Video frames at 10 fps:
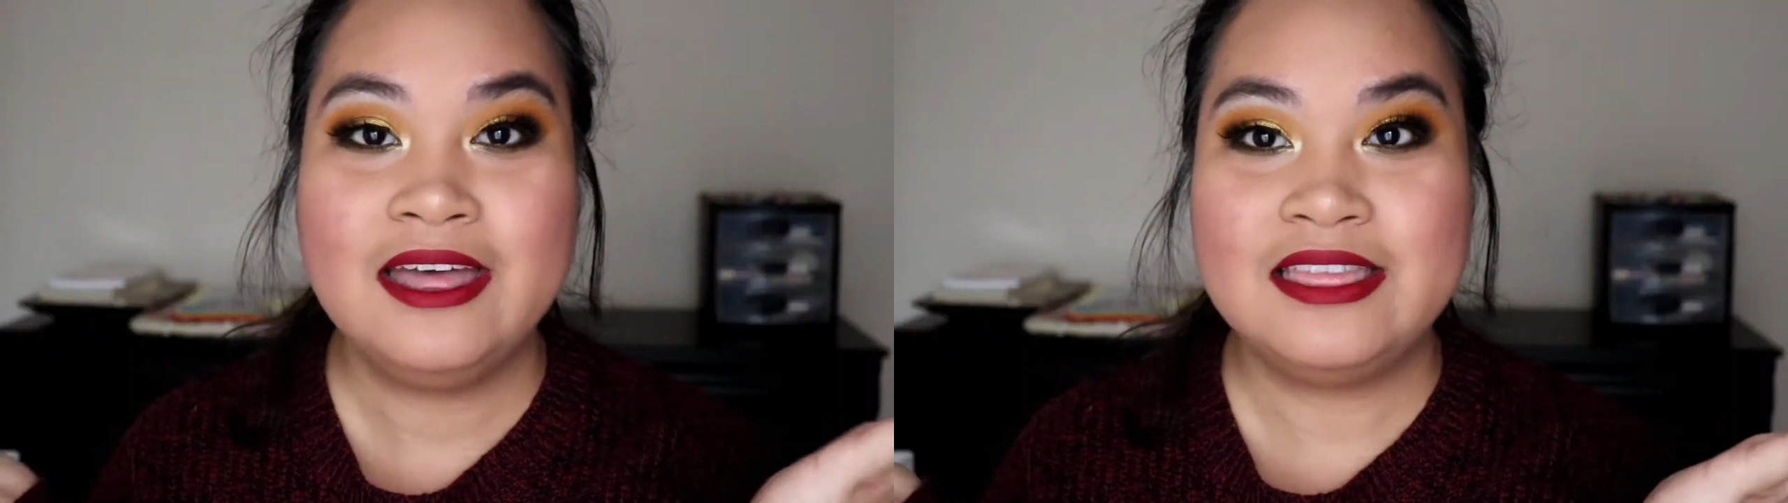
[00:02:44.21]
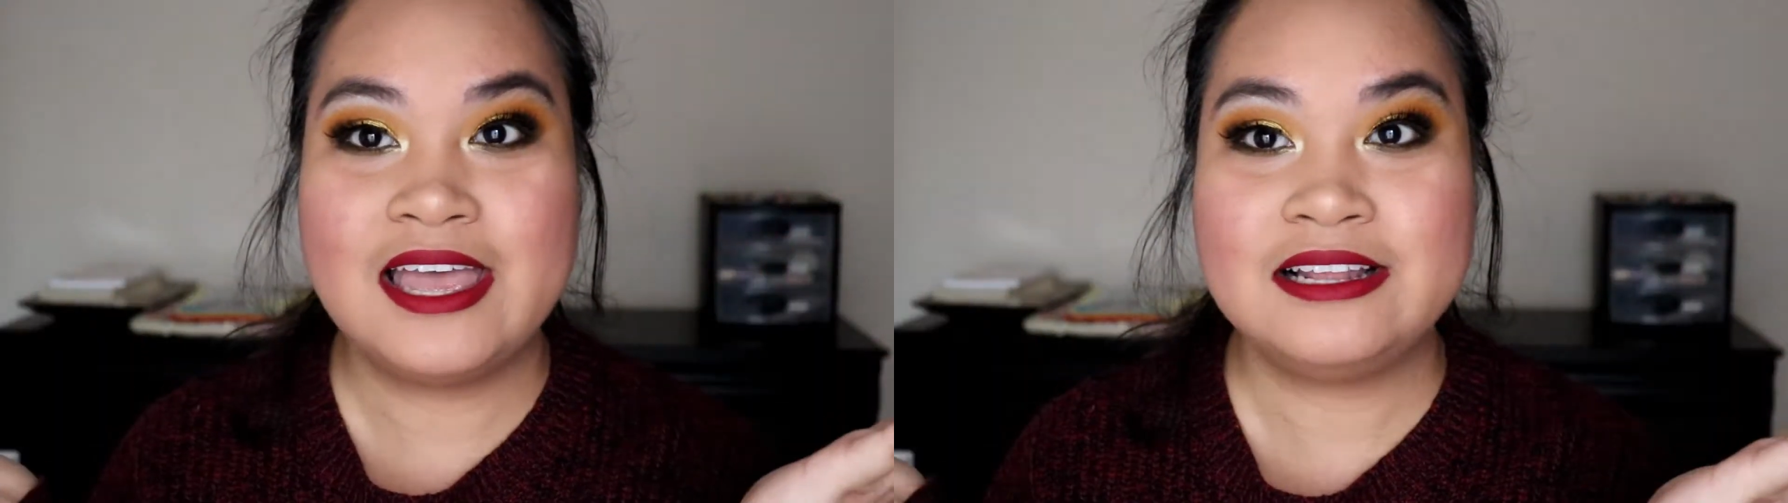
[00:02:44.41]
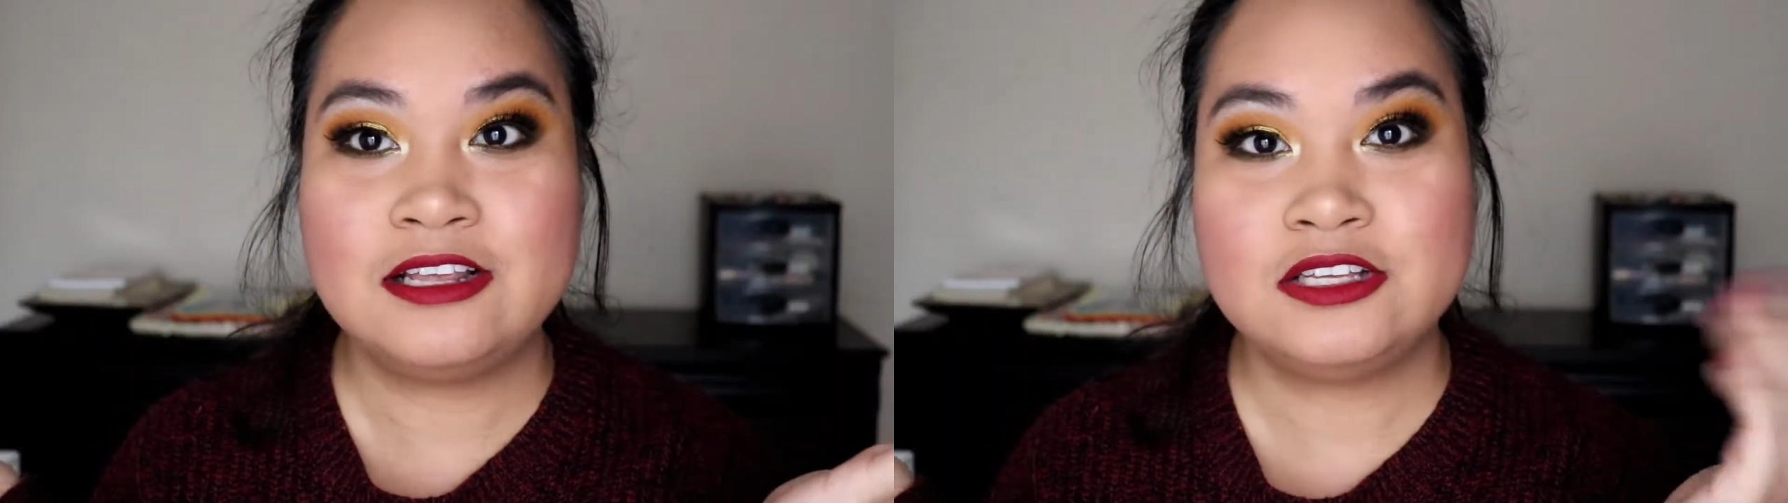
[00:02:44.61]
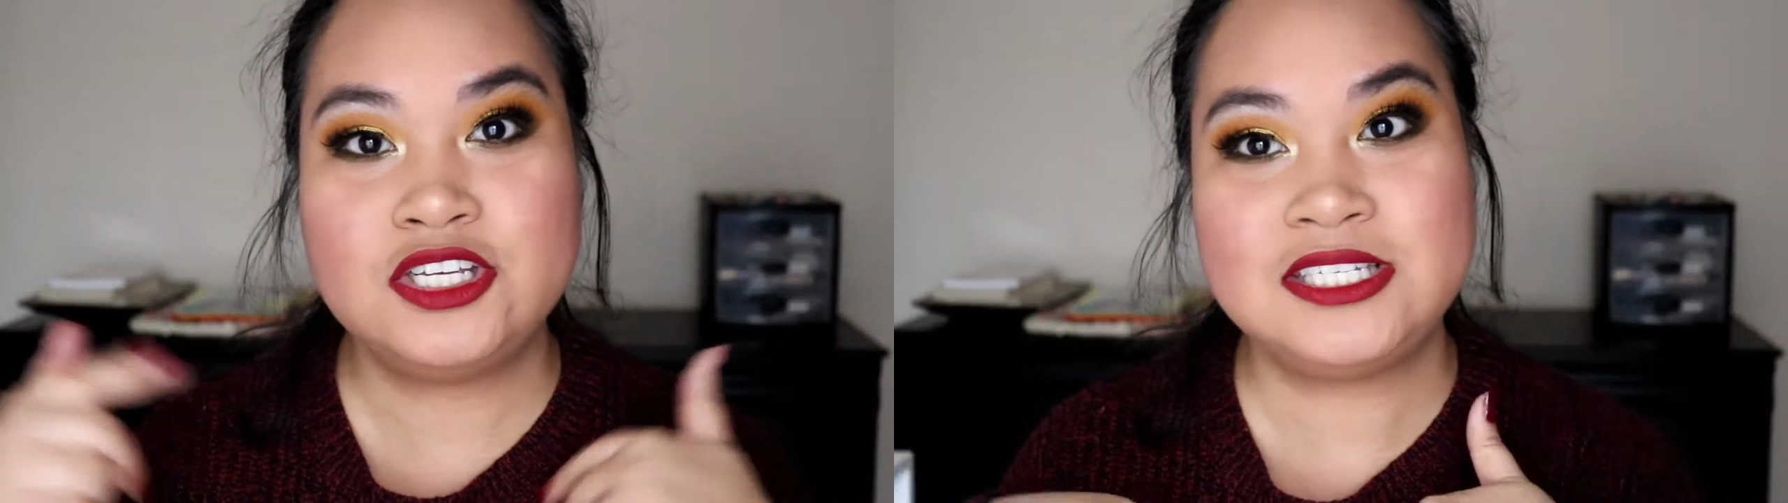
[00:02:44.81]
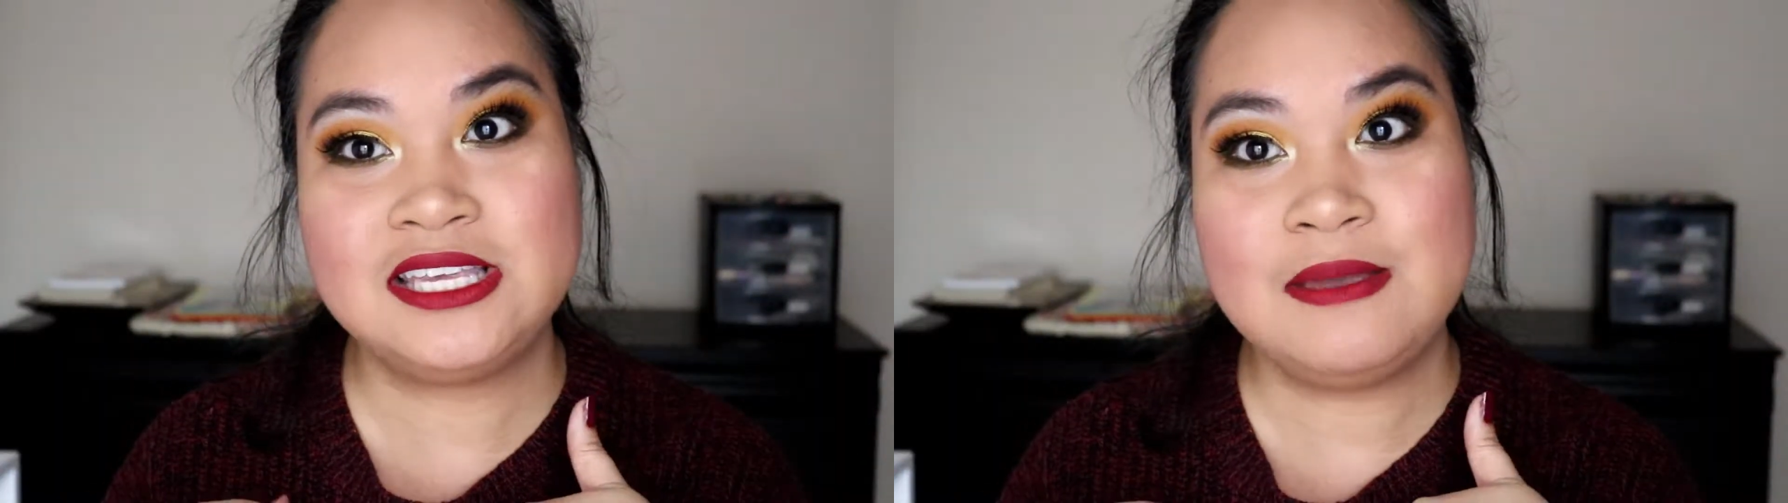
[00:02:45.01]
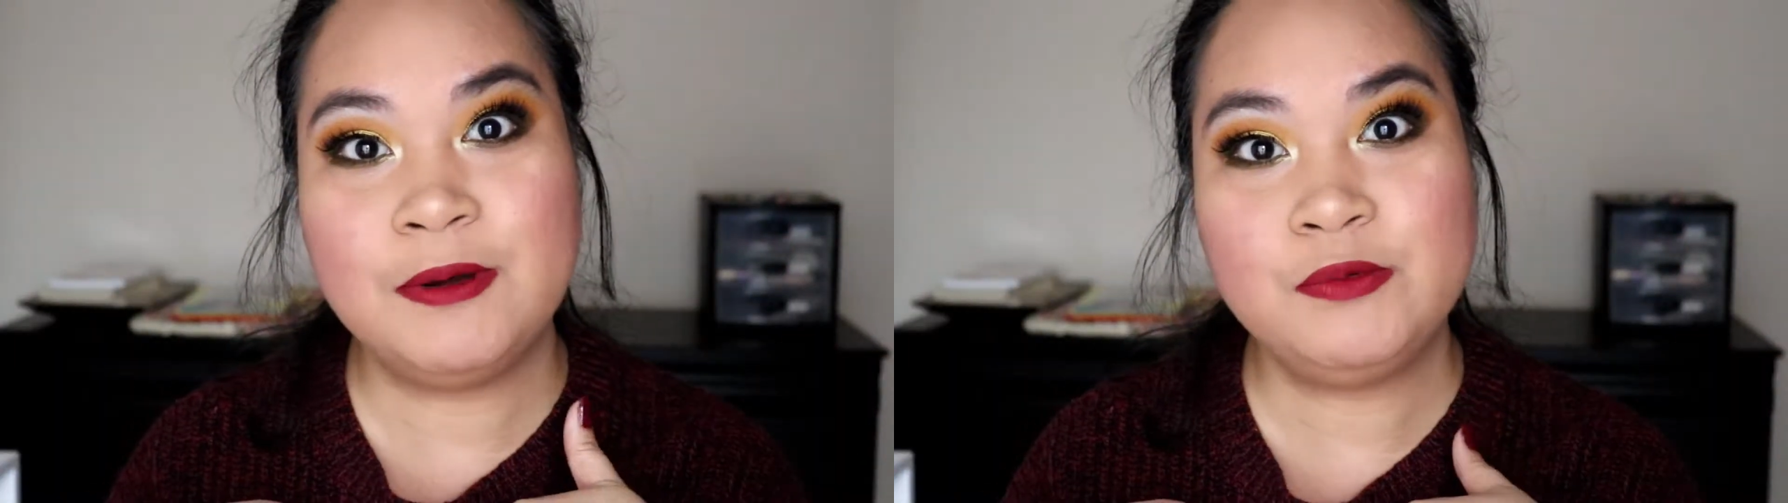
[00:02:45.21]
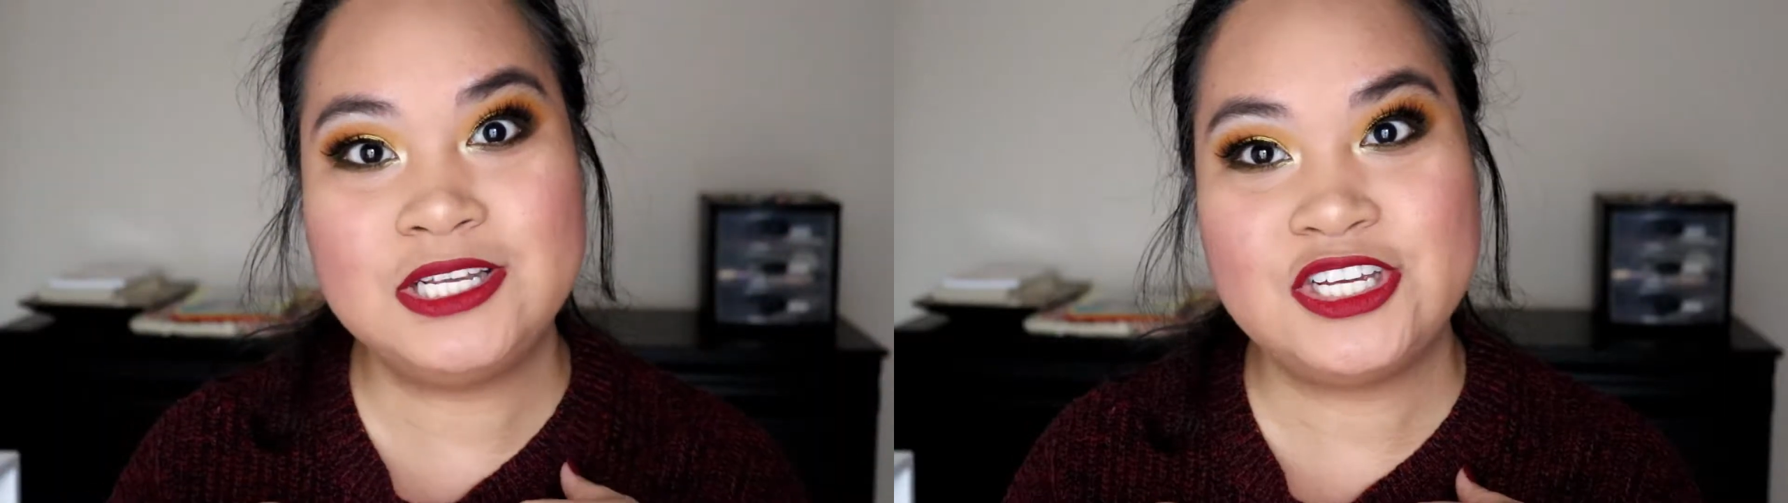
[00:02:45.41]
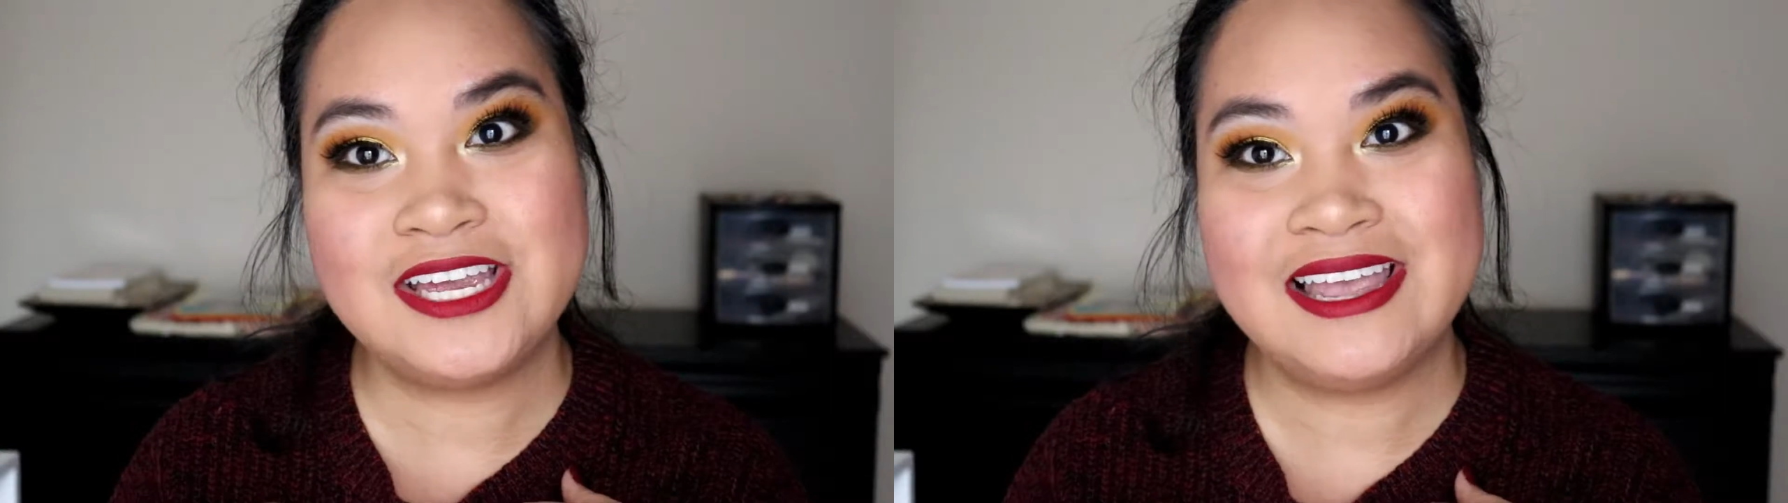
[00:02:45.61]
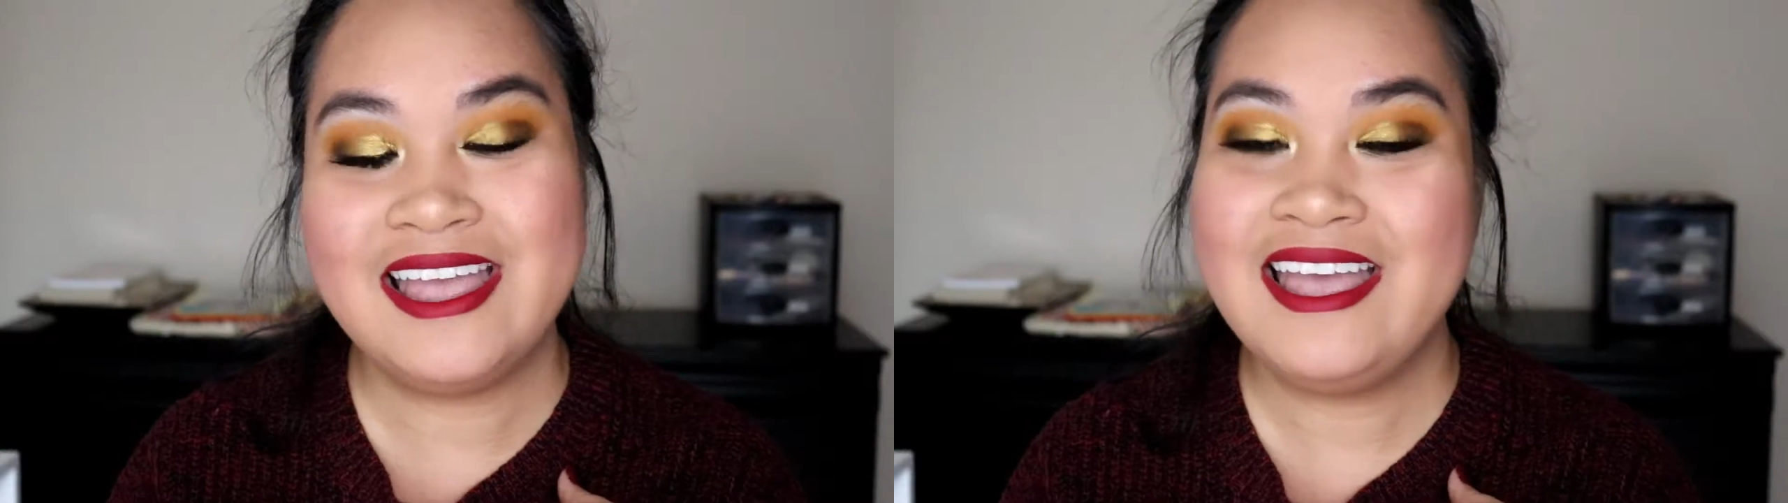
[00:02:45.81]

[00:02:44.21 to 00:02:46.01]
then just keep on watching.